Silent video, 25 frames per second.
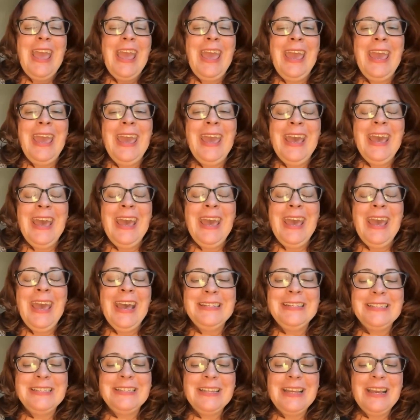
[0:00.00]

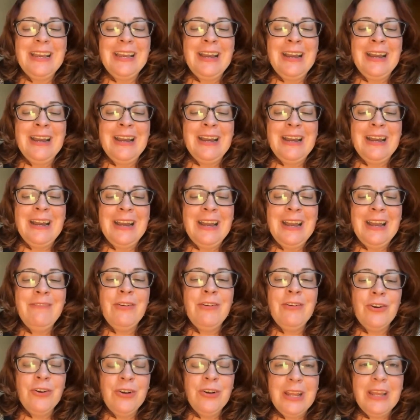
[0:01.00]
And
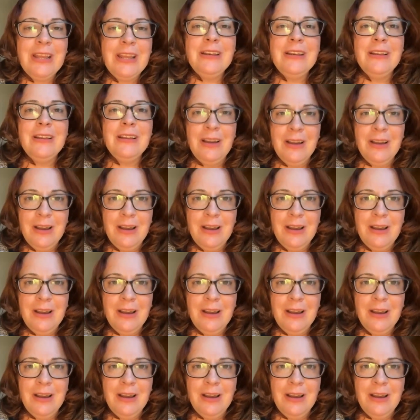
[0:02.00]
I've heard it